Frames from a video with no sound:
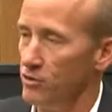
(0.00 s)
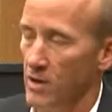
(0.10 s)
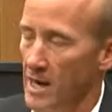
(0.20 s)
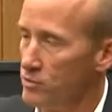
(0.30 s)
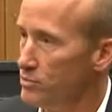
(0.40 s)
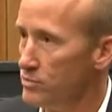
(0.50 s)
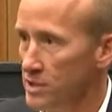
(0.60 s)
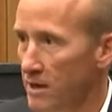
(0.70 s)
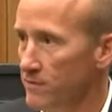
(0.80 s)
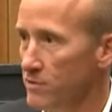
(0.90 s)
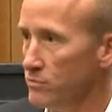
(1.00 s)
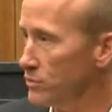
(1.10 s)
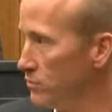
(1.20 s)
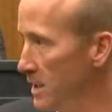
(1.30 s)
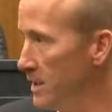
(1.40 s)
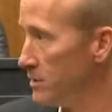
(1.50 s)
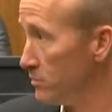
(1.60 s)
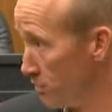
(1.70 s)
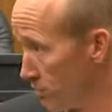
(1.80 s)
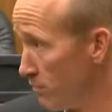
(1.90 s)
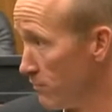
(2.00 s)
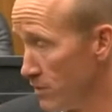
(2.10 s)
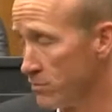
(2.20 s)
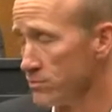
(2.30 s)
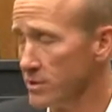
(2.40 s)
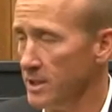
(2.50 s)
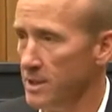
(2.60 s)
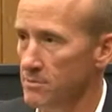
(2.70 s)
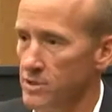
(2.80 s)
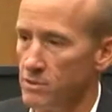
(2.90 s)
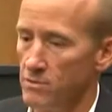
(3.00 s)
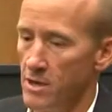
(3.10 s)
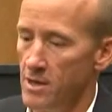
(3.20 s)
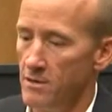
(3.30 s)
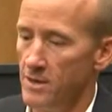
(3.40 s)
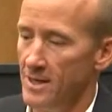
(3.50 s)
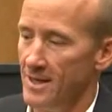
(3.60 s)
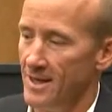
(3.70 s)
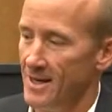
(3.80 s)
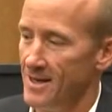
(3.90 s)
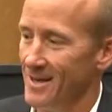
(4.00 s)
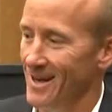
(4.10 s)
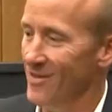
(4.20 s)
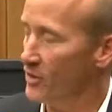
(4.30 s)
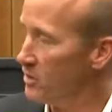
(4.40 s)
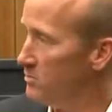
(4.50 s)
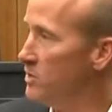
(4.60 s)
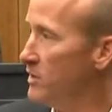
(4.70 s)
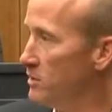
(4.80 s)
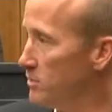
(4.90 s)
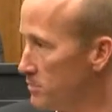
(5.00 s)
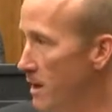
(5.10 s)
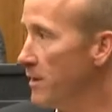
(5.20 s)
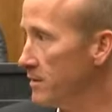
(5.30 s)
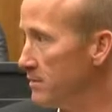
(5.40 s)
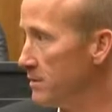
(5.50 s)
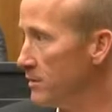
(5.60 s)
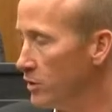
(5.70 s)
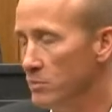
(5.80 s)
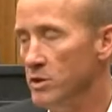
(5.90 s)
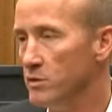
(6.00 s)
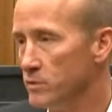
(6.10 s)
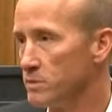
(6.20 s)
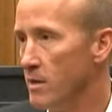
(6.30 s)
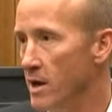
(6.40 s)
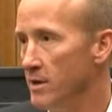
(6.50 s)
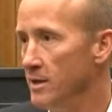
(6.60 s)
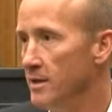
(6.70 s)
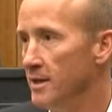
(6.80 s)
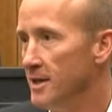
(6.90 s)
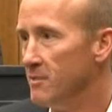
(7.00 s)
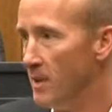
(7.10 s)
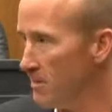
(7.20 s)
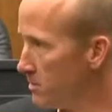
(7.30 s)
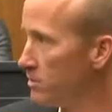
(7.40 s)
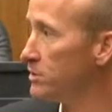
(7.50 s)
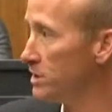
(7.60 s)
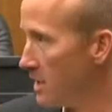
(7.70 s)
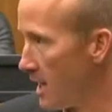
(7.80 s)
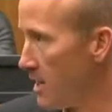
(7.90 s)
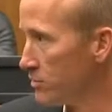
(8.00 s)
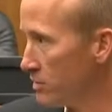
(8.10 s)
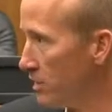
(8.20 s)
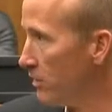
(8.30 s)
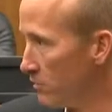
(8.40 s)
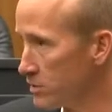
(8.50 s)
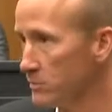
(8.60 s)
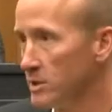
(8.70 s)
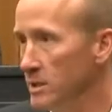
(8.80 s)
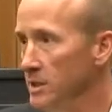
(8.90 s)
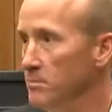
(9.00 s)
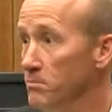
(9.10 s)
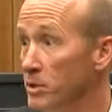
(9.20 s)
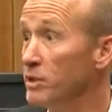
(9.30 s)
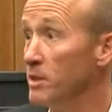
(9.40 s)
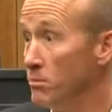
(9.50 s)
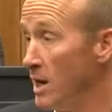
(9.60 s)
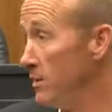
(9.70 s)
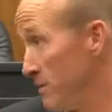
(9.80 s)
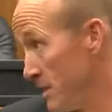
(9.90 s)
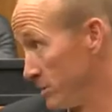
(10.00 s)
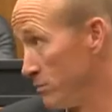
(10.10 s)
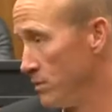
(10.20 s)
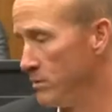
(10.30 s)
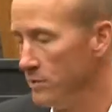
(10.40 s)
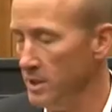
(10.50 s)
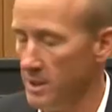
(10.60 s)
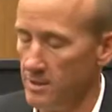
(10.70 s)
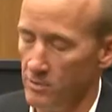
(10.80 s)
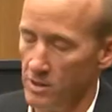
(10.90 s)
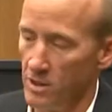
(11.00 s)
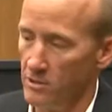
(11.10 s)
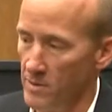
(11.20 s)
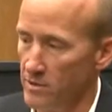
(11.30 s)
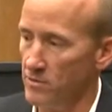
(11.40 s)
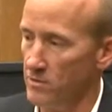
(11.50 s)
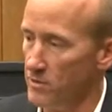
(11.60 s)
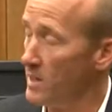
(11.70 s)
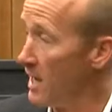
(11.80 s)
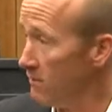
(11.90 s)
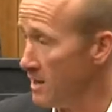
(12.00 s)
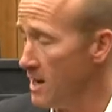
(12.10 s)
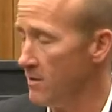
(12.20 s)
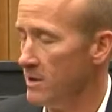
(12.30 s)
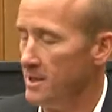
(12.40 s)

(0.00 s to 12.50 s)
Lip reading: Grassroots effort was raised with Colonel Fulkerson again and Mr. Reno, and the community responded to it. The community responded by purchasing a house and then ultimately building a brand new house, the one that we talked about earlier that we have now.